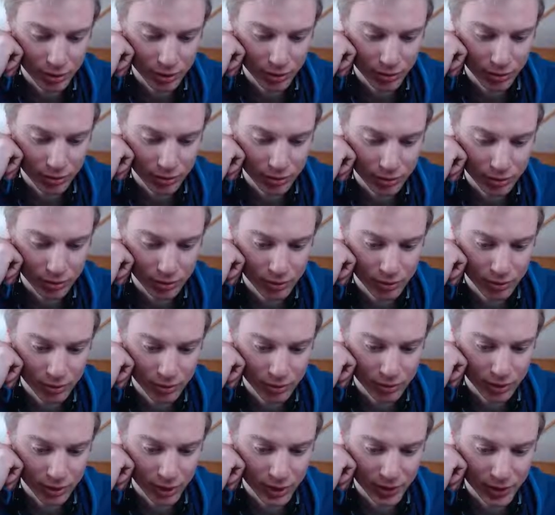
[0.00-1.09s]
No,
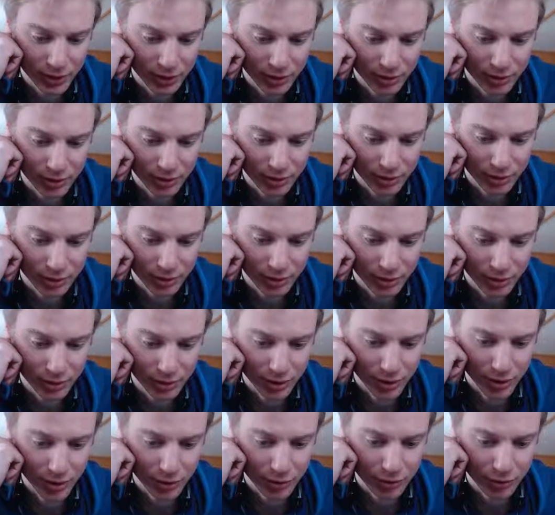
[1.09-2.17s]
I didn't.
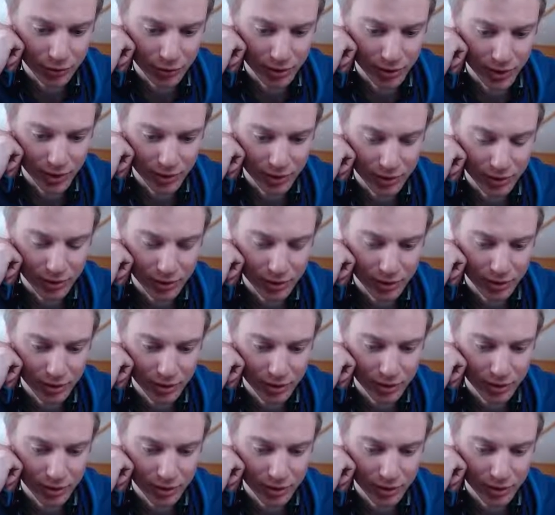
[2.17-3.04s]
Okay, I went for that.